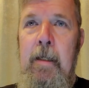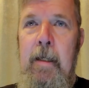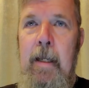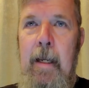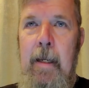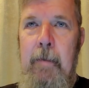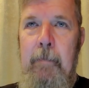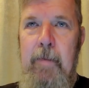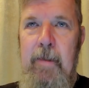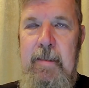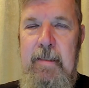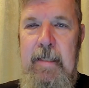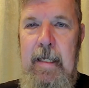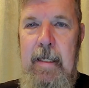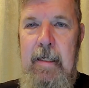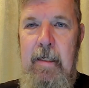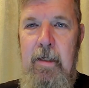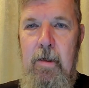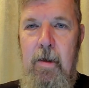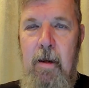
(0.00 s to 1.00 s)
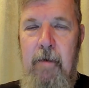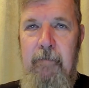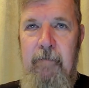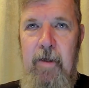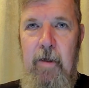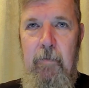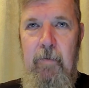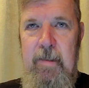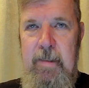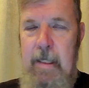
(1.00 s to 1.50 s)
Okay. But second off,
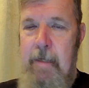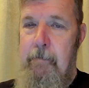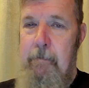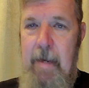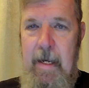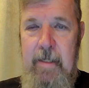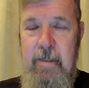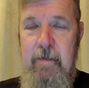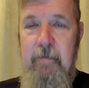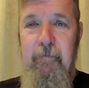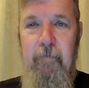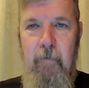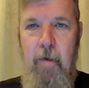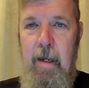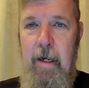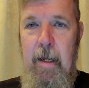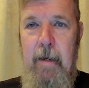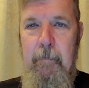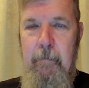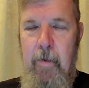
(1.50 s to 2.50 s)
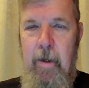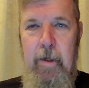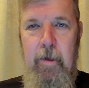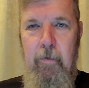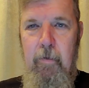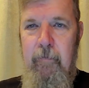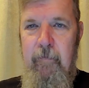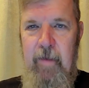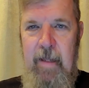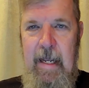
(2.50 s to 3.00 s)
there was a massive run on
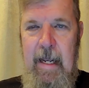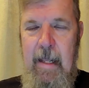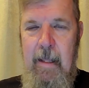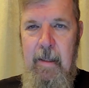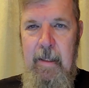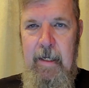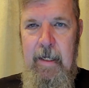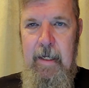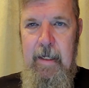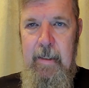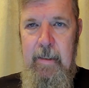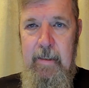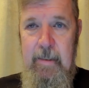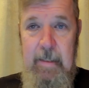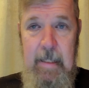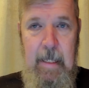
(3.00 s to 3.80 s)
butter over the holidays.